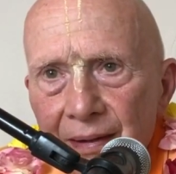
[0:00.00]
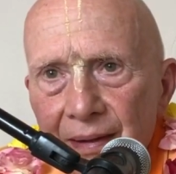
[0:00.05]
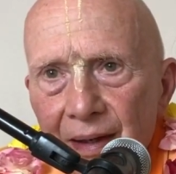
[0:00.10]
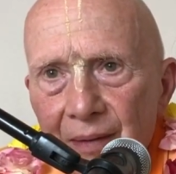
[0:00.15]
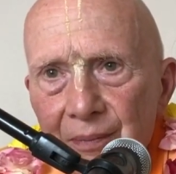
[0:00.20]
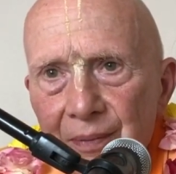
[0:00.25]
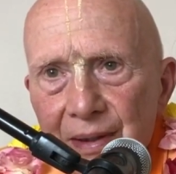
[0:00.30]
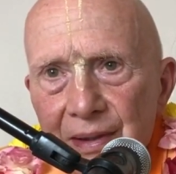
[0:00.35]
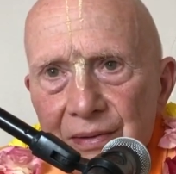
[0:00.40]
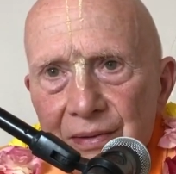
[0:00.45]

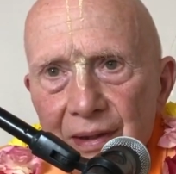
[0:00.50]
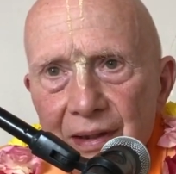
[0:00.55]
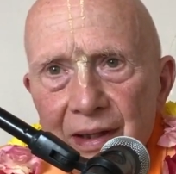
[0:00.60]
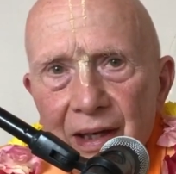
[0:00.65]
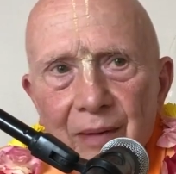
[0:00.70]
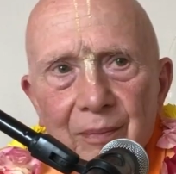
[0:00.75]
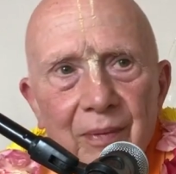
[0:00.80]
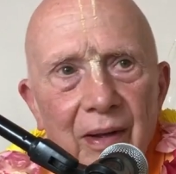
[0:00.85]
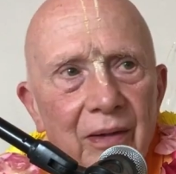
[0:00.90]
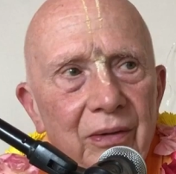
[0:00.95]
That means it
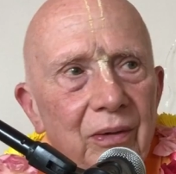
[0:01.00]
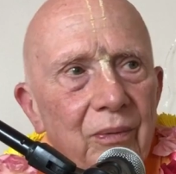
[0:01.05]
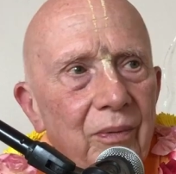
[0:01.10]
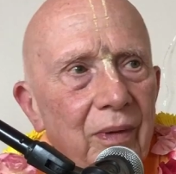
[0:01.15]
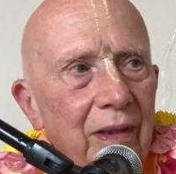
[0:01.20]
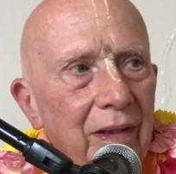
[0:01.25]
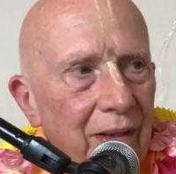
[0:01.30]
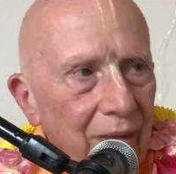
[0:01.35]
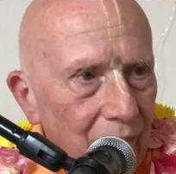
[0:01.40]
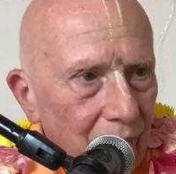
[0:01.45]
came out the
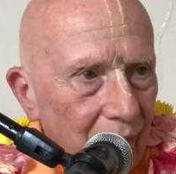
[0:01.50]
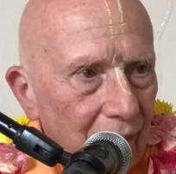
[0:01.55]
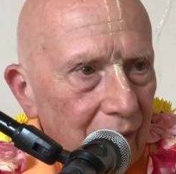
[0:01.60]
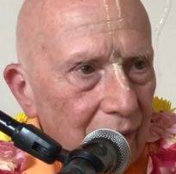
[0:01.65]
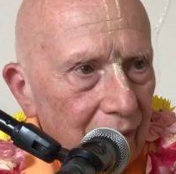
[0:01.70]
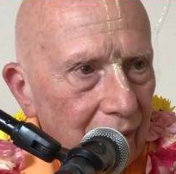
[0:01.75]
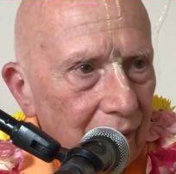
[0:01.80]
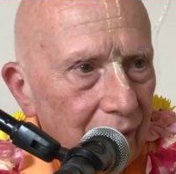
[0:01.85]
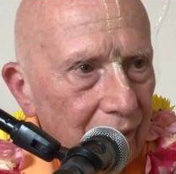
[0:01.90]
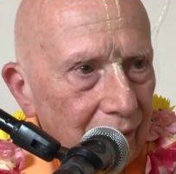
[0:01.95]
way he
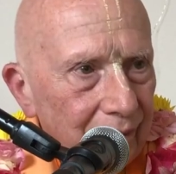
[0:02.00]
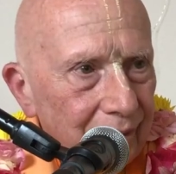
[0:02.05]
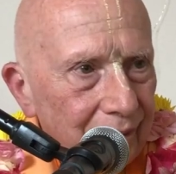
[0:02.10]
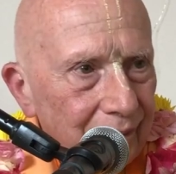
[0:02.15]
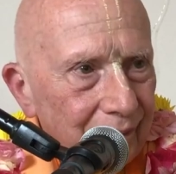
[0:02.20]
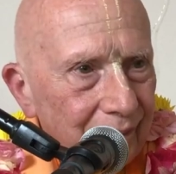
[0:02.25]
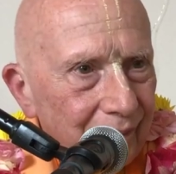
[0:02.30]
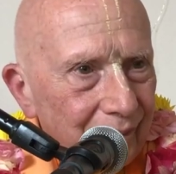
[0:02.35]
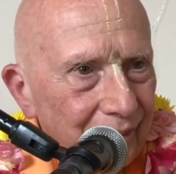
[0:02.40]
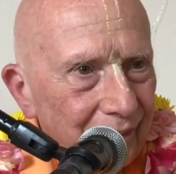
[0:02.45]
wanted
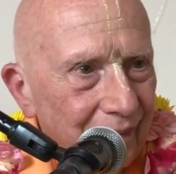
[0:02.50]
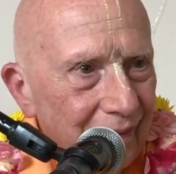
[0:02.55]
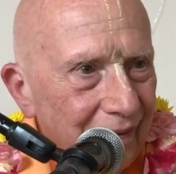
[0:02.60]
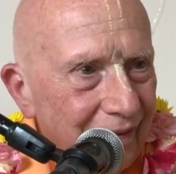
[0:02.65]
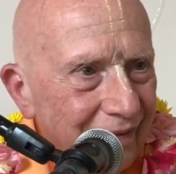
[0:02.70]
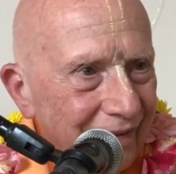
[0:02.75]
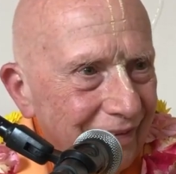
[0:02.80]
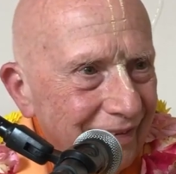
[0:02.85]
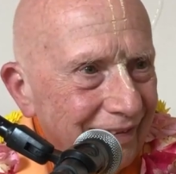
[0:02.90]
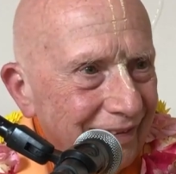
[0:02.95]
it.
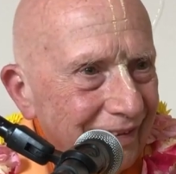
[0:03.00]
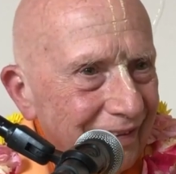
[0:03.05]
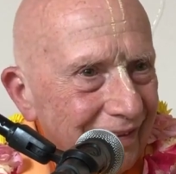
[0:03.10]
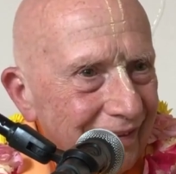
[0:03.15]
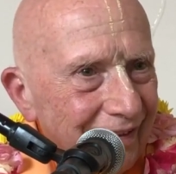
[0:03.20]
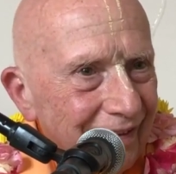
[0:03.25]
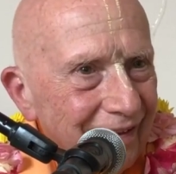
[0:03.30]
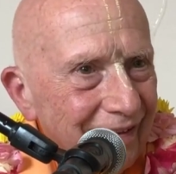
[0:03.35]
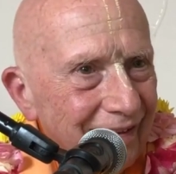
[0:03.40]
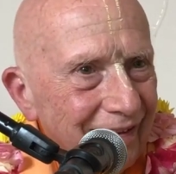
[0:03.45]

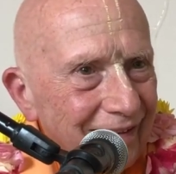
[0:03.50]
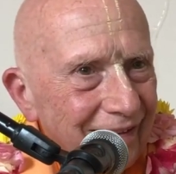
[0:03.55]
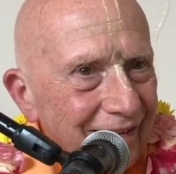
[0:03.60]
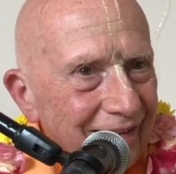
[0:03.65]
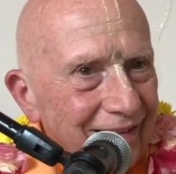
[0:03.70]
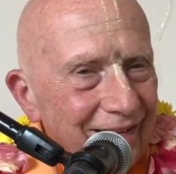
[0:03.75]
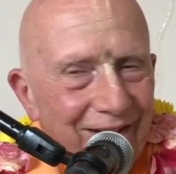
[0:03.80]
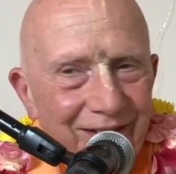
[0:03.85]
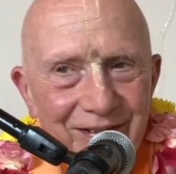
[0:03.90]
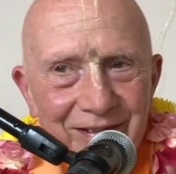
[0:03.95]

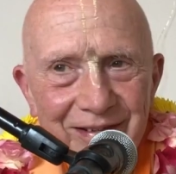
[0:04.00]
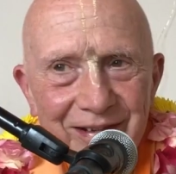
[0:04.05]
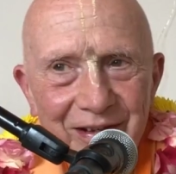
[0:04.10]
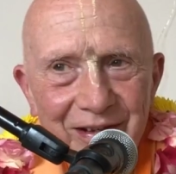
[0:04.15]
Because